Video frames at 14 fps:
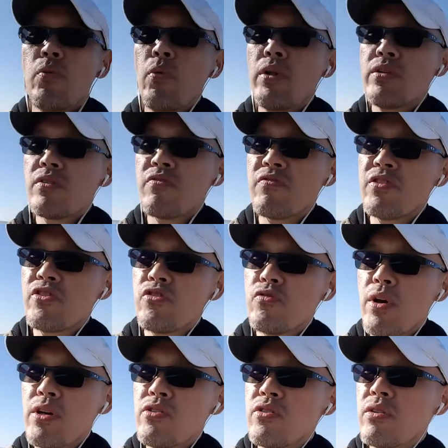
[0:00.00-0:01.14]
What is the
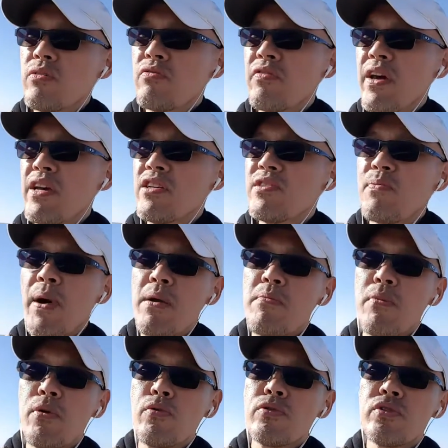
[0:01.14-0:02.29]
frustration faced by
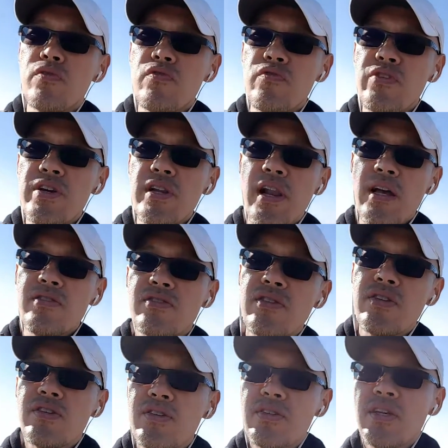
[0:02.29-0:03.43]
most
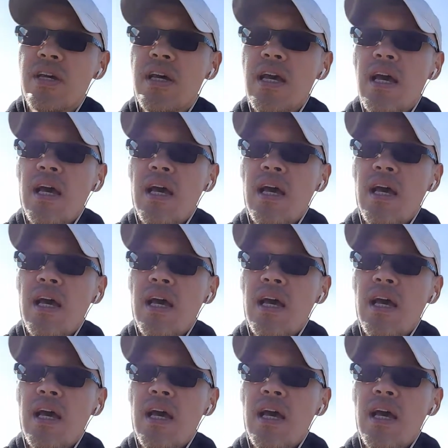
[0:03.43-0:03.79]
freelancers,